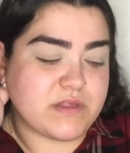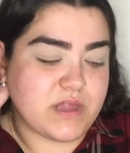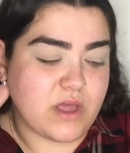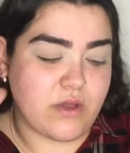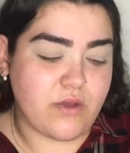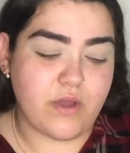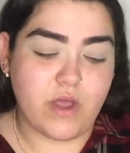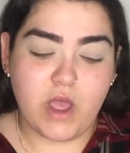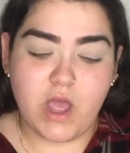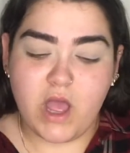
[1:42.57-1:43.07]

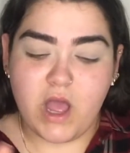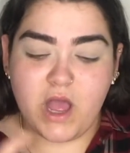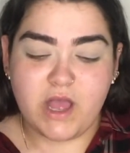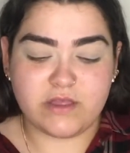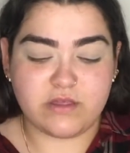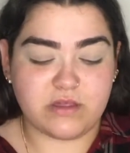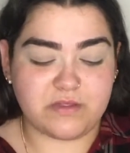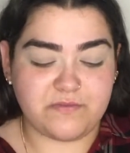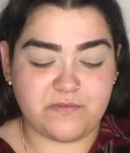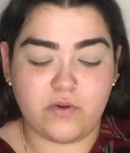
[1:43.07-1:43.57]
So
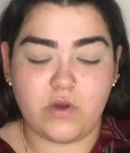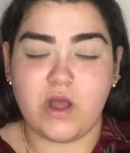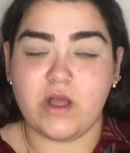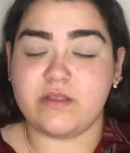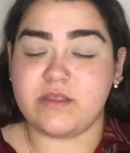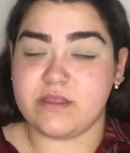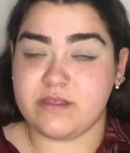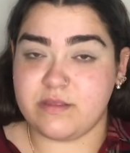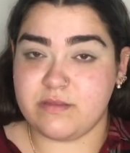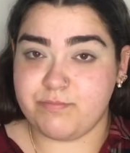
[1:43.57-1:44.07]
I just thought
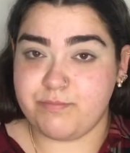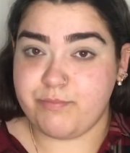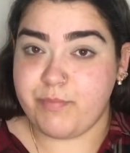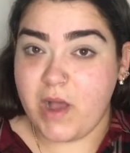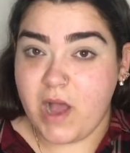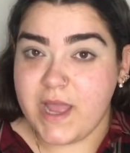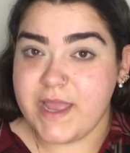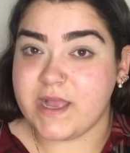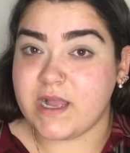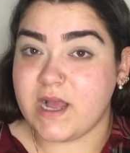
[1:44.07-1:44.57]
I'd
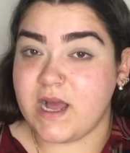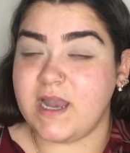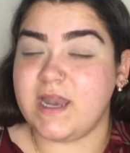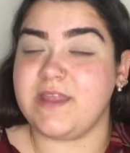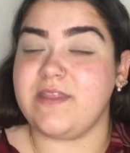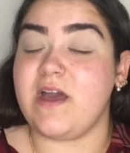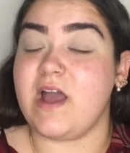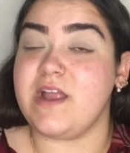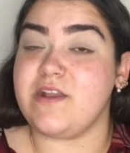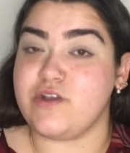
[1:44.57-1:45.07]
buy a
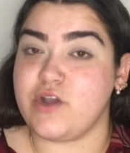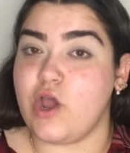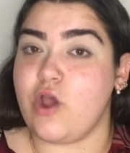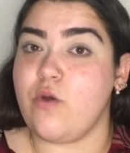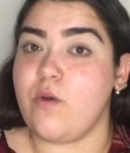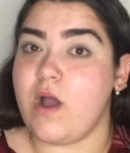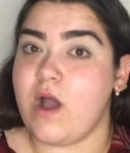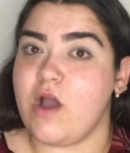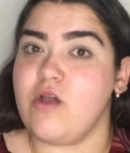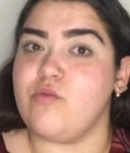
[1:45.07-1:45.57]
colour that I
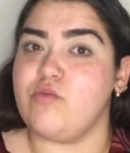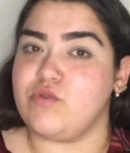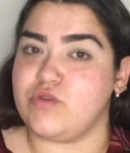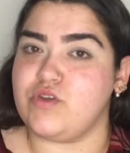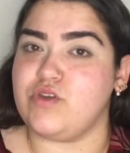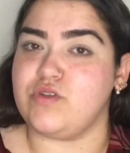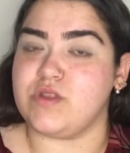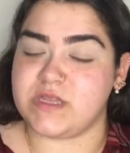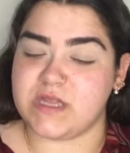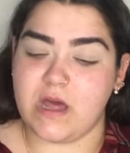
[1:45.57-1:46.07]
know I will
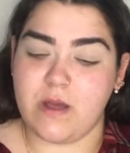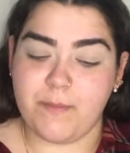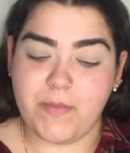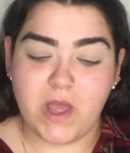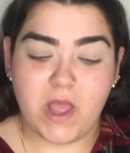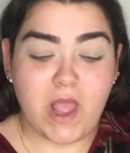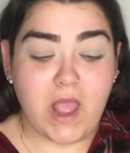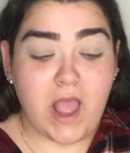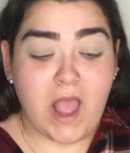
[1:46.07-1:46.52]
use up.